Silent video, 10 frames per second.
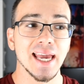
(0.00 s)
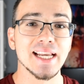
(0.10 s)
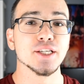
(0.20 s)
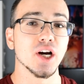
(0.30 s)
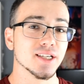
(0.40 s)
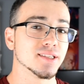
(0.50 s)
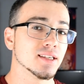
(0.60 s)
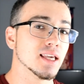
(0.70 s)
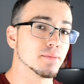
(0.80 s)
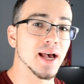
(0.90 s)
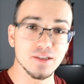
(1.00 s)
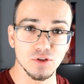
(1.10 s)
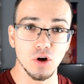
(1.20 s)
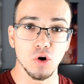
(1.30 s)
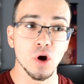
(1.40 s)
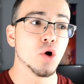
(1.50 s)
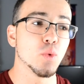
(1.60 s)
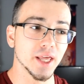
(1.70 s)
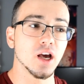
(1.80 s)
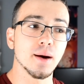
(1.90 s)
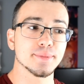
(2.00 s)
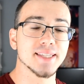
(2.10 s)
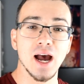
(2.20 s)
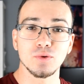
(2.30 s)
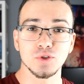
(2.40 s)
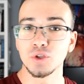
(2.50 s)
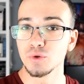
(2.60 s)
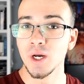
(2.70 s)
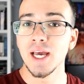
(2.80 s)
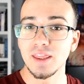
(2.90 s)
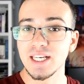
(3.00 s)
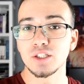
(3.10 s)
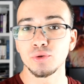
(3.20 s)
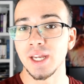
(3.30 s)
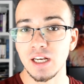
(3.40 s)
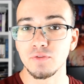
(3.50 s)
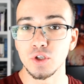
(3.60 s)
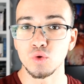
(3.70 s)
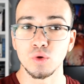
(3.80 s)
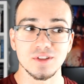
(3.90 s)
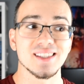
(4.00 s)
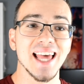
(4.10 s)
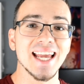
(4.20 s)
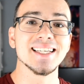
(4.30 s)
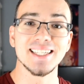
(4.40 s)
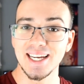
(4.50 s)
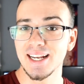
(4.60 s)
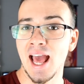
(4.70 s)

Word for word: it does seem as though when it comes down to these three individuals, they did